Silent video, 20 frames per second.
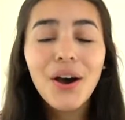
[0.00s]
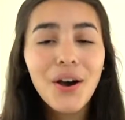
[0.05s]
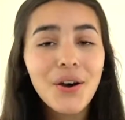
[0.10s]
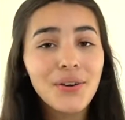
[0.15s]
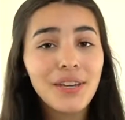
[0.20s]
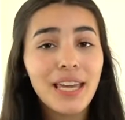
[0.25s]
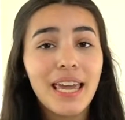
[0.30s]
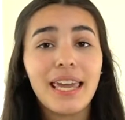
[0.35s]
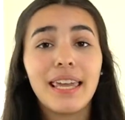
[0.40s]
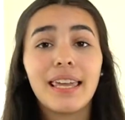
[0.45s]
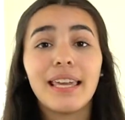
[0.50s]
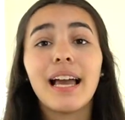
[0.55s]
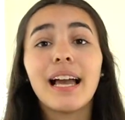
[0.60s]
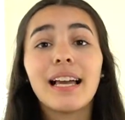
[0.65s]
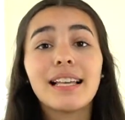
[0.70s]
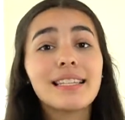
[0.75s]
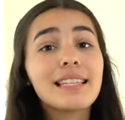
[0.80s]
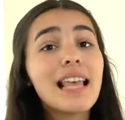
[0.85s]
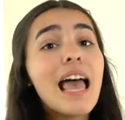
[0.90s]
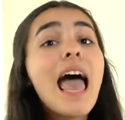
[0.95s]
Okay
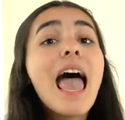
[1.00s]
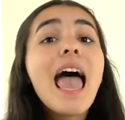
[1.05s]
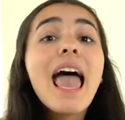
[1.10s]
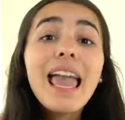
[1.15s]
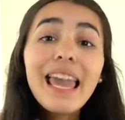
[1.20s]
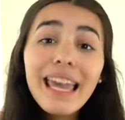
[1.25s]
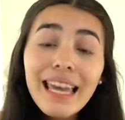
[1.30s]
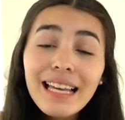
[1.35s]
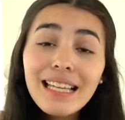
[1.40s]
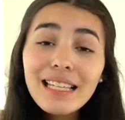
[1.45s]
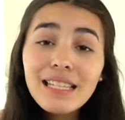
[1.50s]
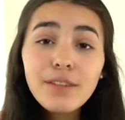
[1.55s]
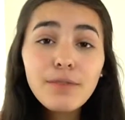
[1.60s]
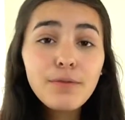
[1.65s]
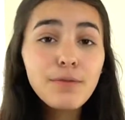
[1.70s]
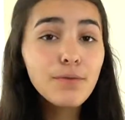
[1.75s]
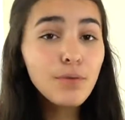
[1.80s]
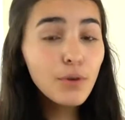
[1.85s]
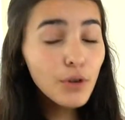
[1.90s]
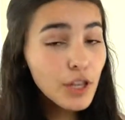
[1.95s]
guys,
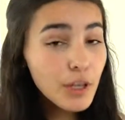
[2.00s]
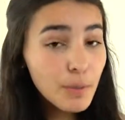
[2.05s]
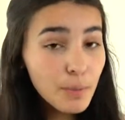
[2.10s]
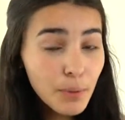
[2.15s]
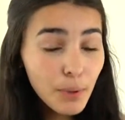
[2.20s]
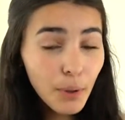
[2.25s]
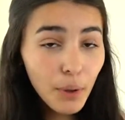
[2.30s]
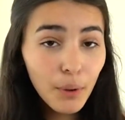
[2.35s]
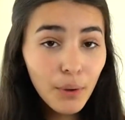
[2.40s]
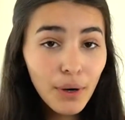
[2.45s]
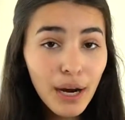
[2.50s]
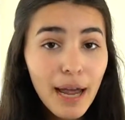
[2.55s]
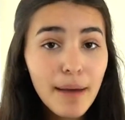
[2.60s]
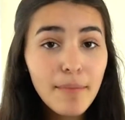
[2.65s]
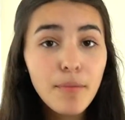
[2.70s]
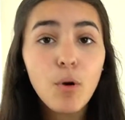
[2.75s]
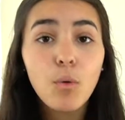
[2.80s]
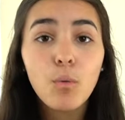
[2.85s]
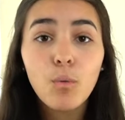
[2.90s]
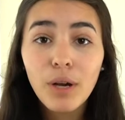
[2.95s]
and for the
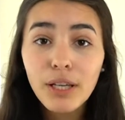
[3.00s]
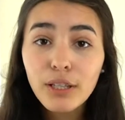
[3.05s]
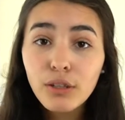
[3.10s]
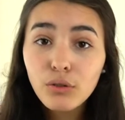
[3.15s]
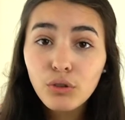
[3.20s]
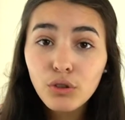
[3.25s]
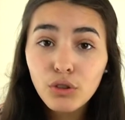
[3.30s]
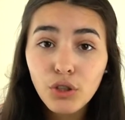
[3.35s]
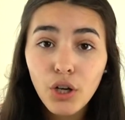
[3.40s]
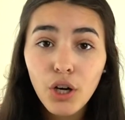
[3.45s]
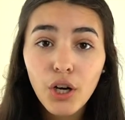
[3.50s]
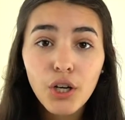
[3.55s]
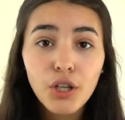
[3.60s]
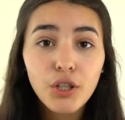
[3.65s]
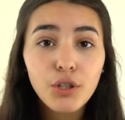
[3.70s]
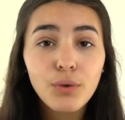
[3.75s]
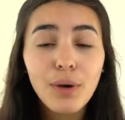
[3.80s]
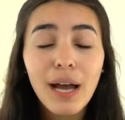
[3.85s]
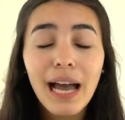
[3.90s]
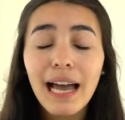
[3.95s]
program, when you start,
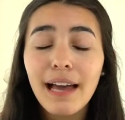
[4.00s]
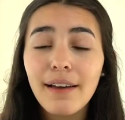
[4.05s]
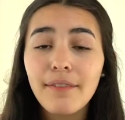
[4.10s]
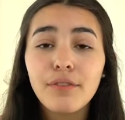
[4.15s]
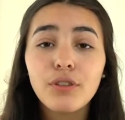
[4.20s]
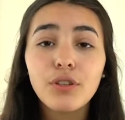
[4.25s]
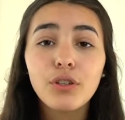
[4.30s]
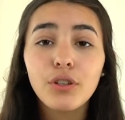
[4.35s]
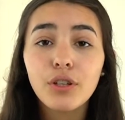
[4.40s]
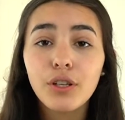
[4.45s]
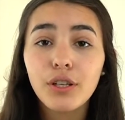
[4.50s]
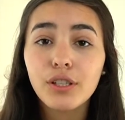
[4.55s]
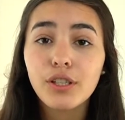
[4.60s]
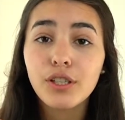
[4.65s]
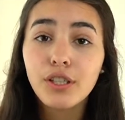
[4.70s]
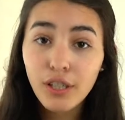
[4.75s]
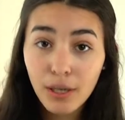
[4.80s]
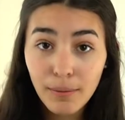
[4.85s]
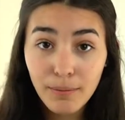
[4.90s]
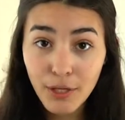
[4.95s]
you have your
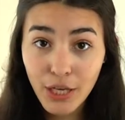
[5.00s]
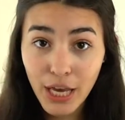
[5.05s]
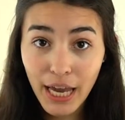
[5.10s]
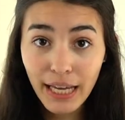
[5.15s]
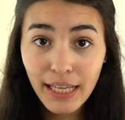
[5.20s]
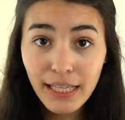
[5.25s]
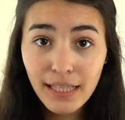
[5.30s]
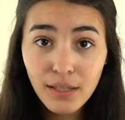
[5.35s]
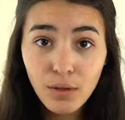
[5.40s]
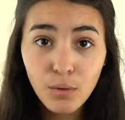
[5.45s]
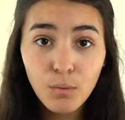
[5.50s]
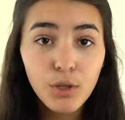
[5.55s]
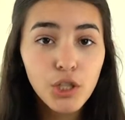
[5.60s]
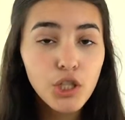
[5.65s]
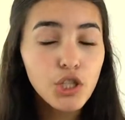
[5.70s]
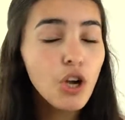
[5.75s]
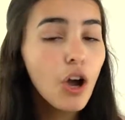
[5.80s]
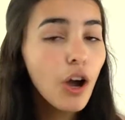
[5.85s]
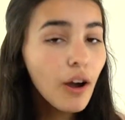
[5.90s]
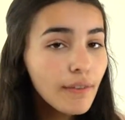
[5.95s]
subjects,
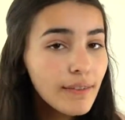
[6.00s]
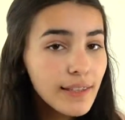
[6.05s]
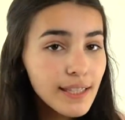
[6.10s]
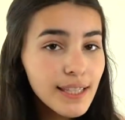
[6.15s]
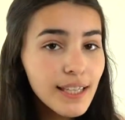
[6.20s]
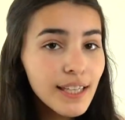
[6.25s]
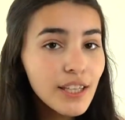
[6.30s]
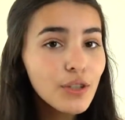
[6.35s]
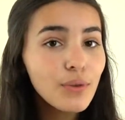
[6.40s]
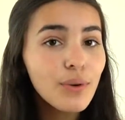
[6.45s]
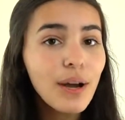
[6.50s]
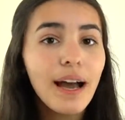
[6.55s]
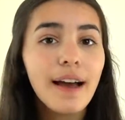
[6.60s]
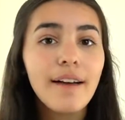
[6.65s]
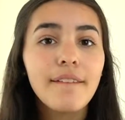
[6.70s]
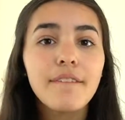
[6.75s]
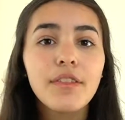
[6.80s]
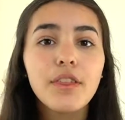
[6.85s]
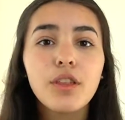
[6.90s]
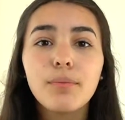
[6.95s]
which obviously you
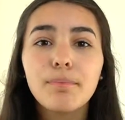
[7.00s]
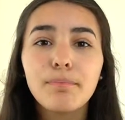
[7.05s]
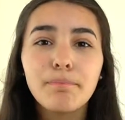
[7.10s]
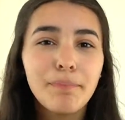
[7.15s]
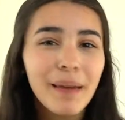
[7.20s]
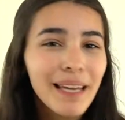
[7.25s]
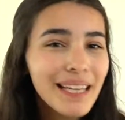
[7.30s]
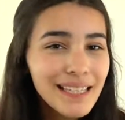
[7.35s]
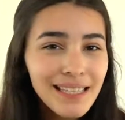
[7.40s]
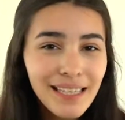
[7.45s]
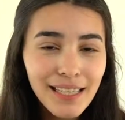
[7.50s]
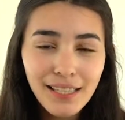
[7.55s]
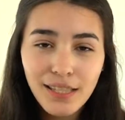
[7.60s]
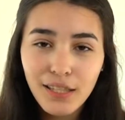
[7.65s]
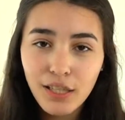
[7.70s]
have the basic